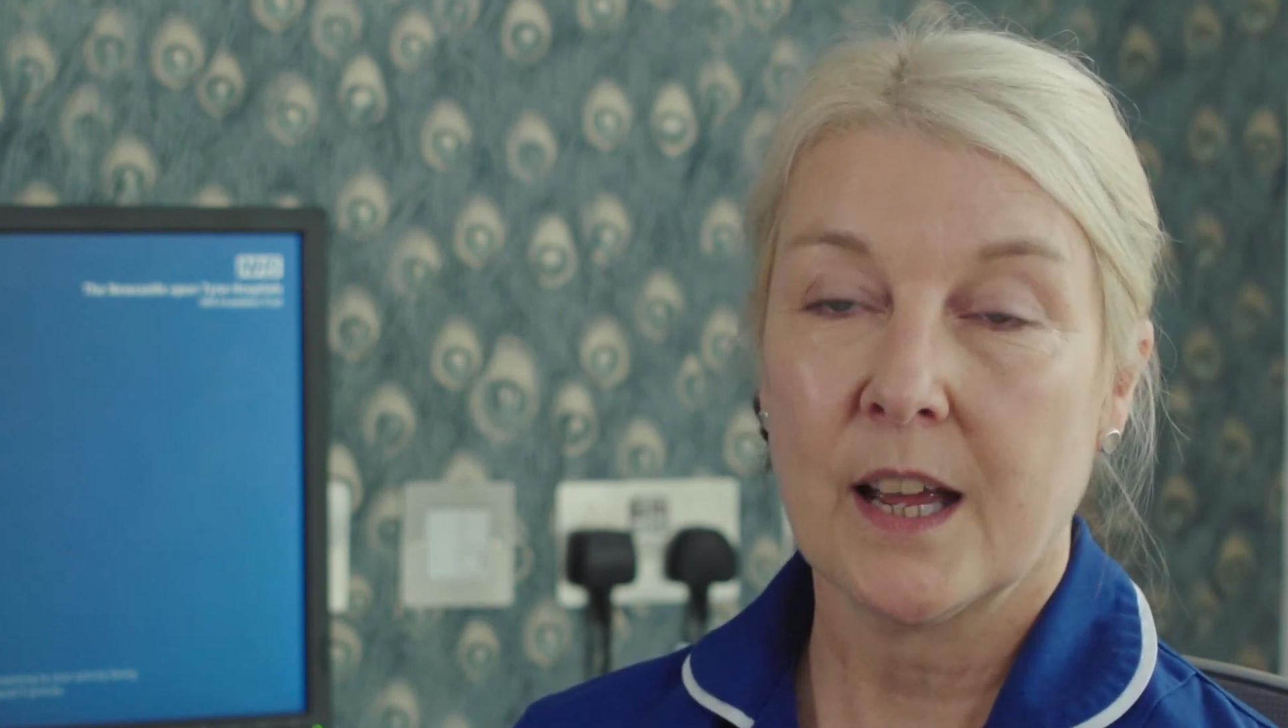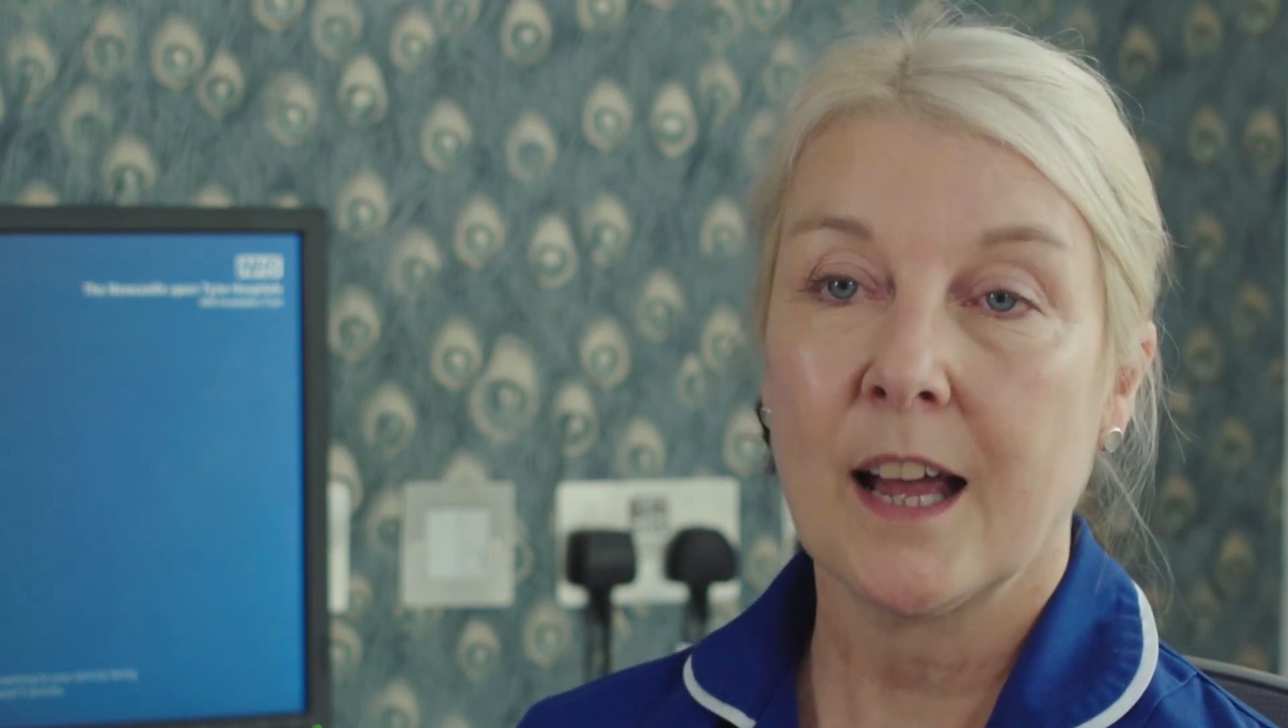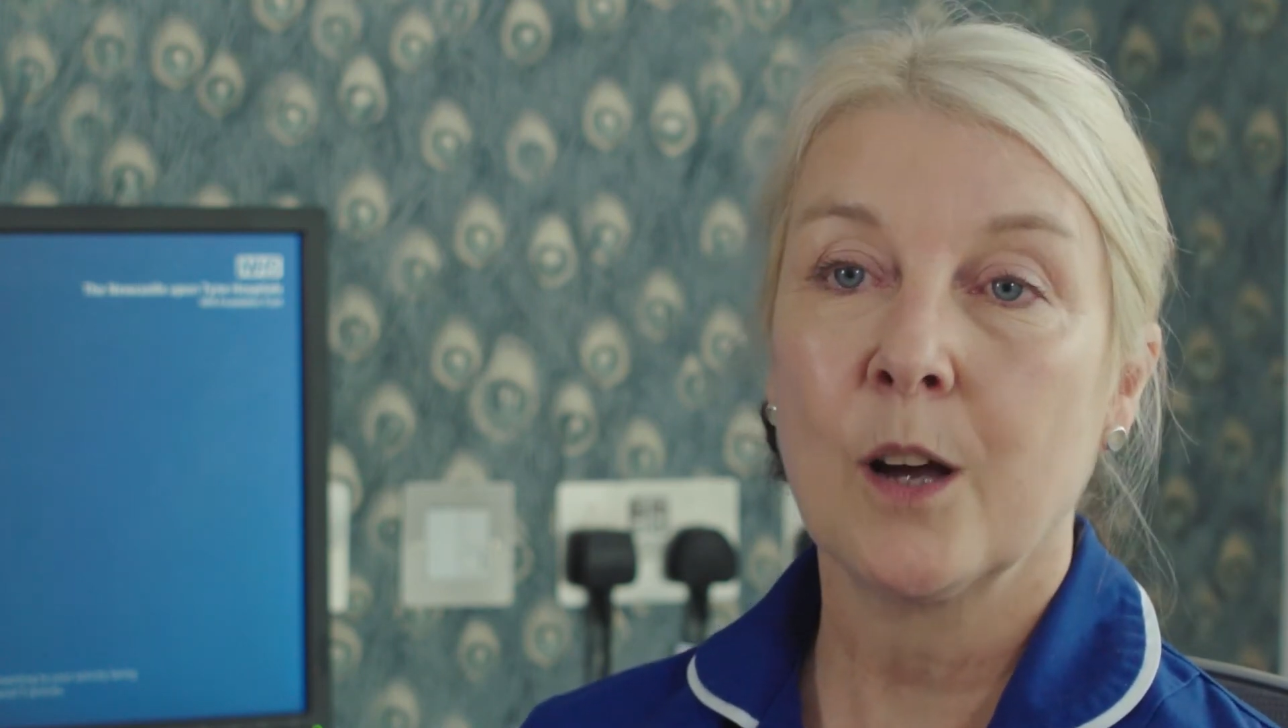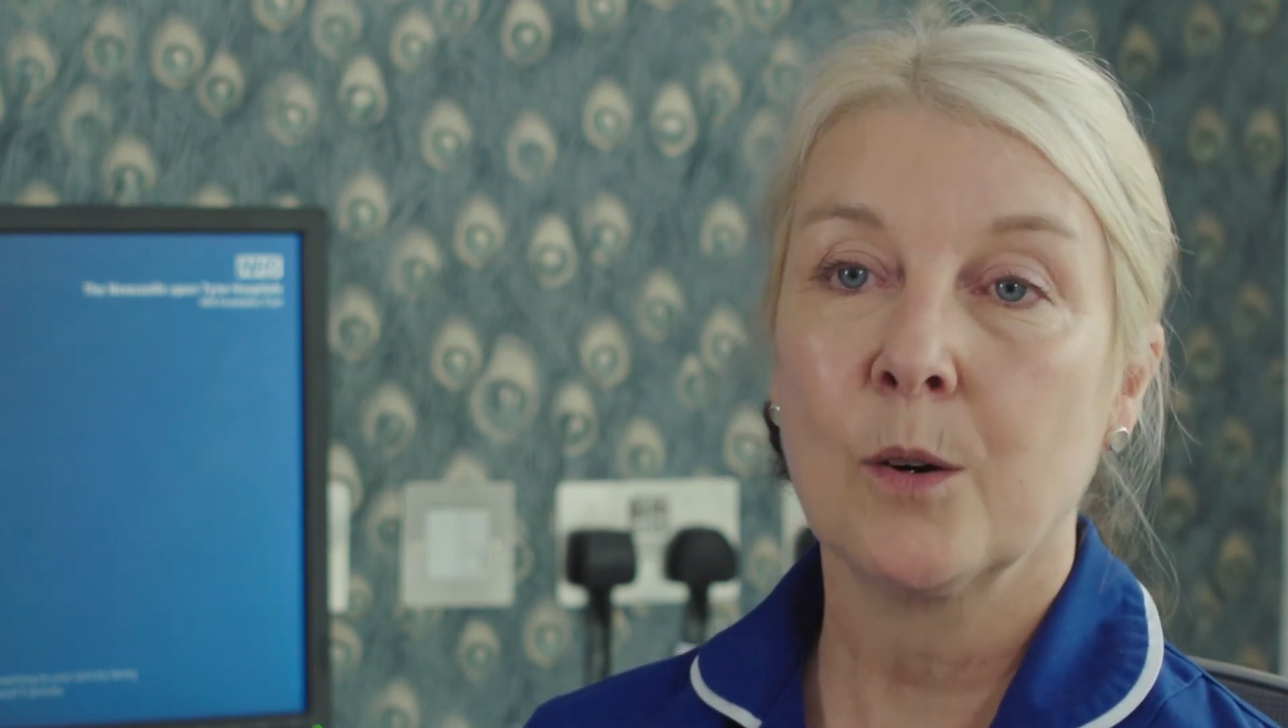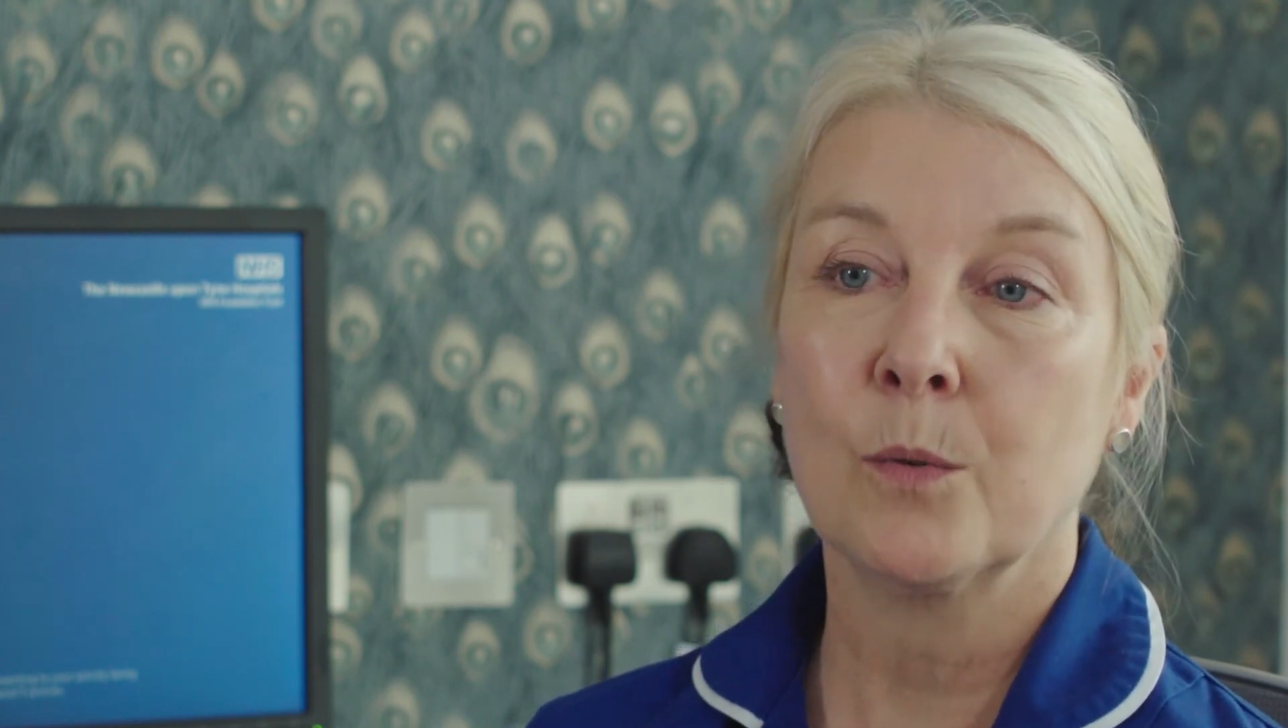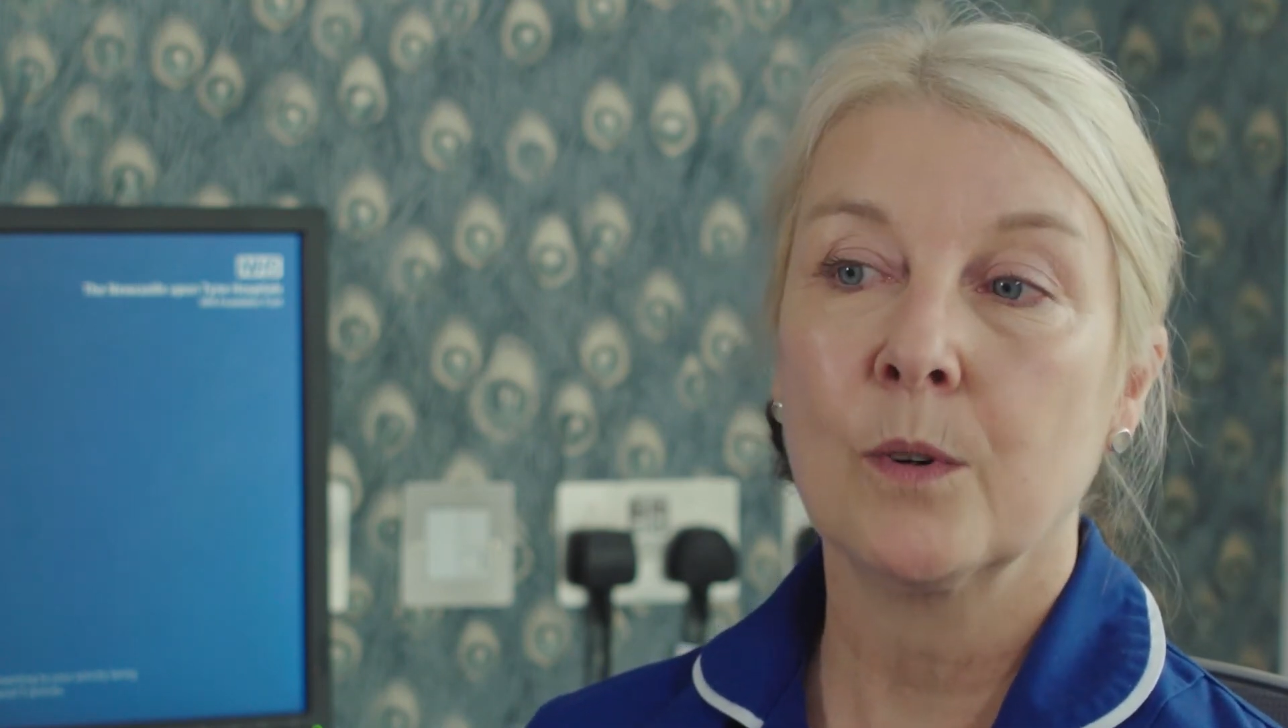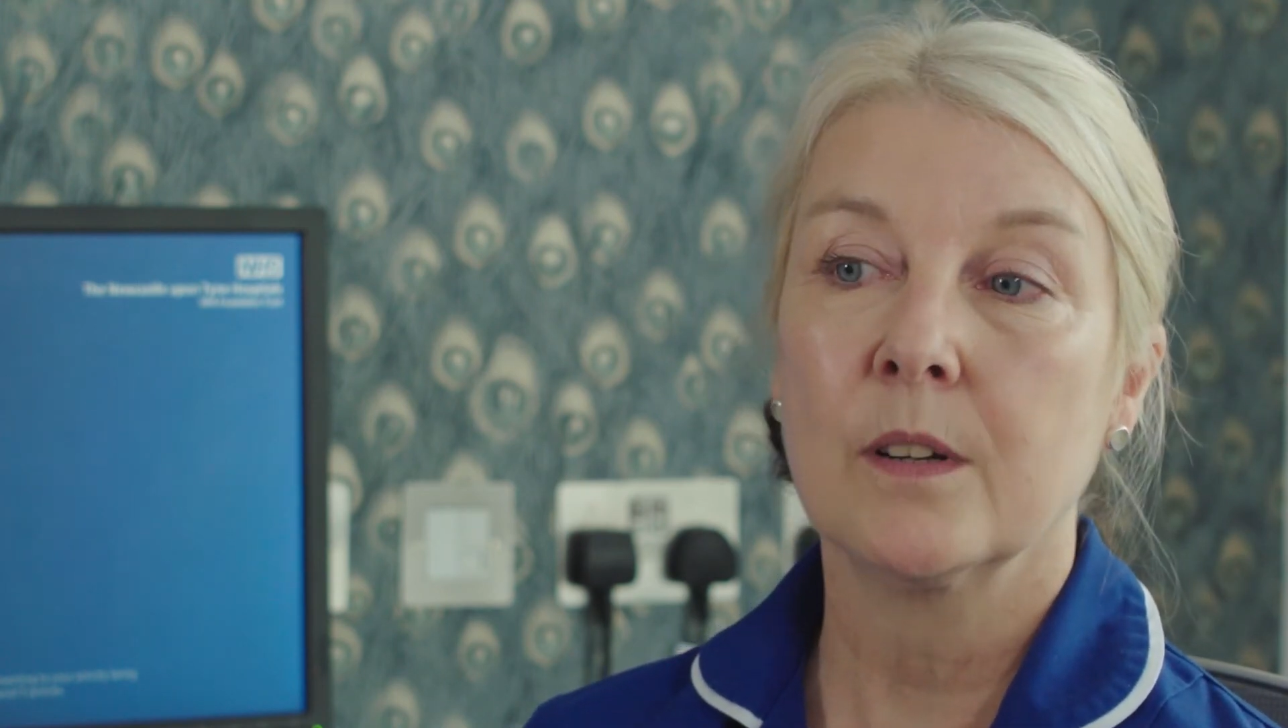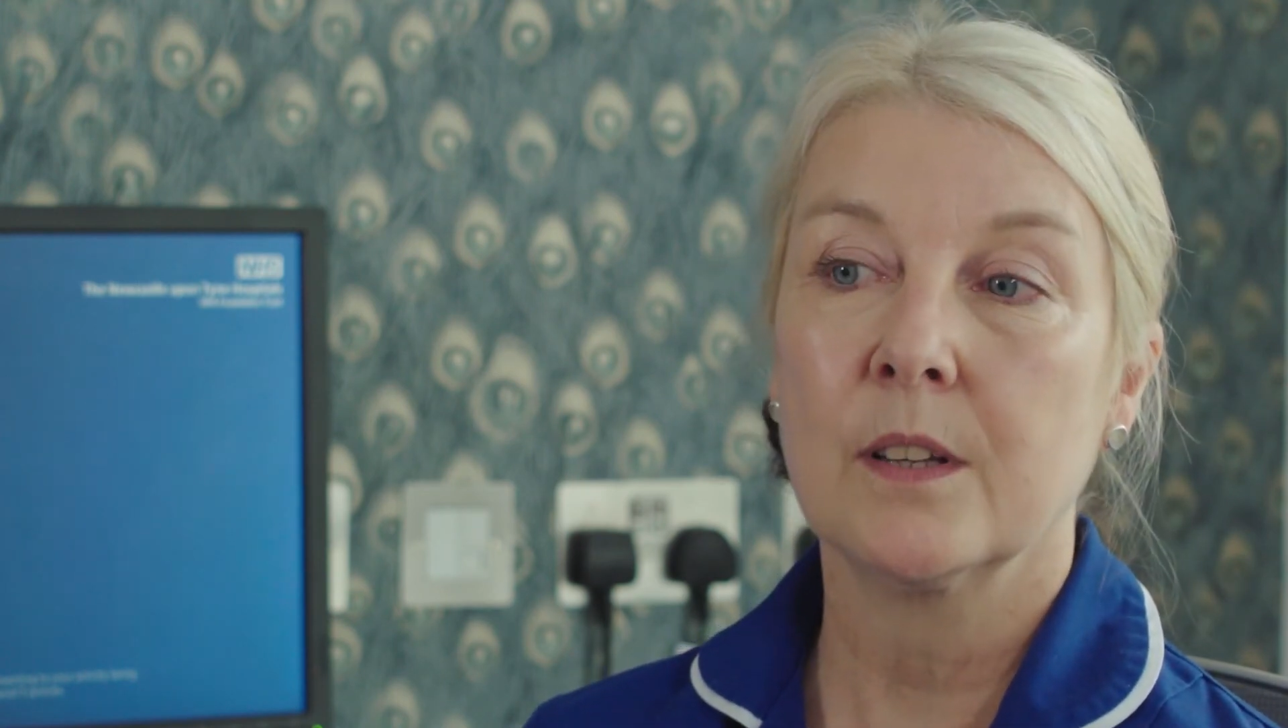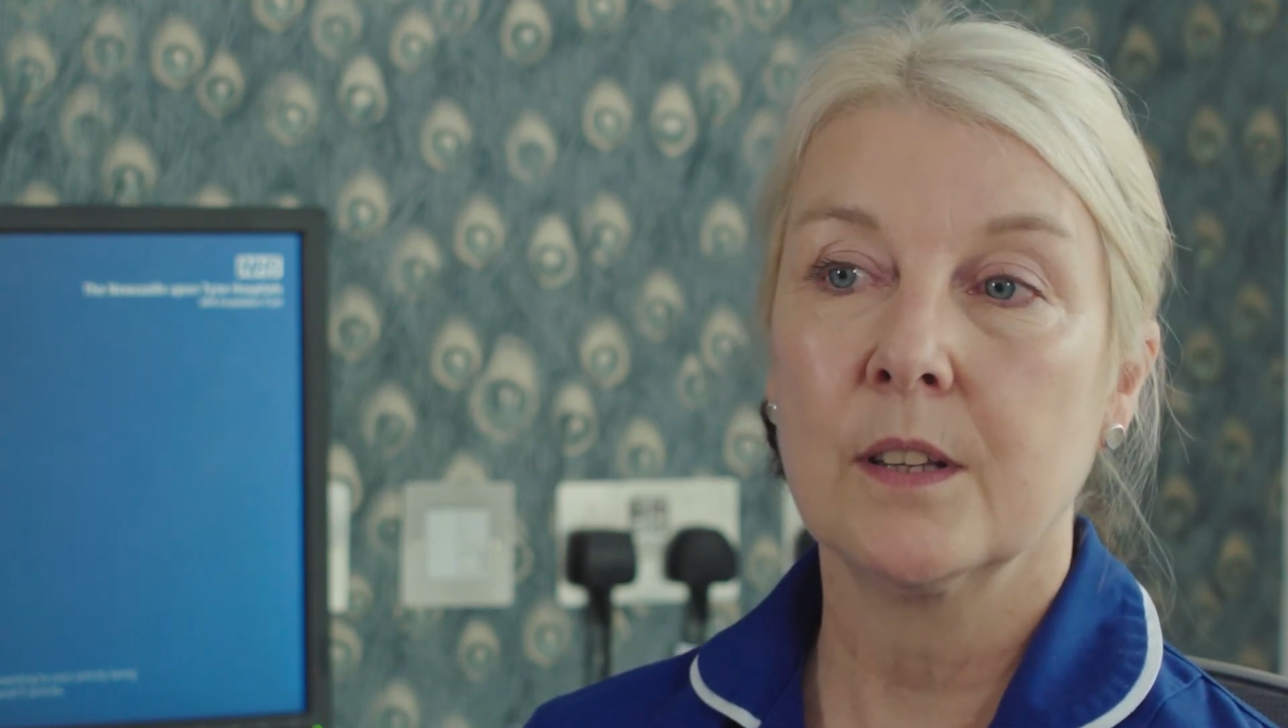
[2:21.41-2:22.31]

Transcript: how